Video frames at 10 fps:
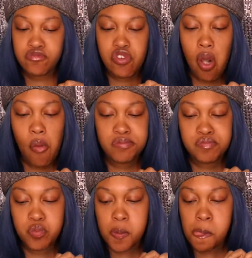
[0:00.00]
So,
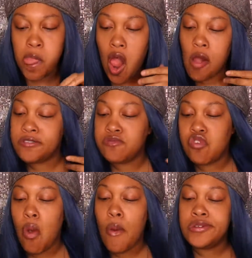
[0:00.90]

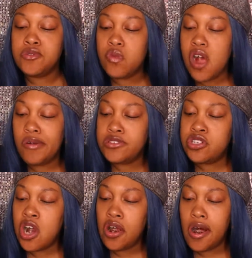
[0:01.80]
when I was
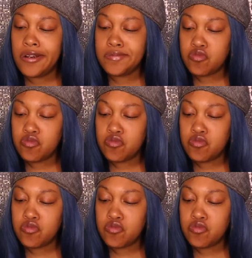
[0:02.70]
younger,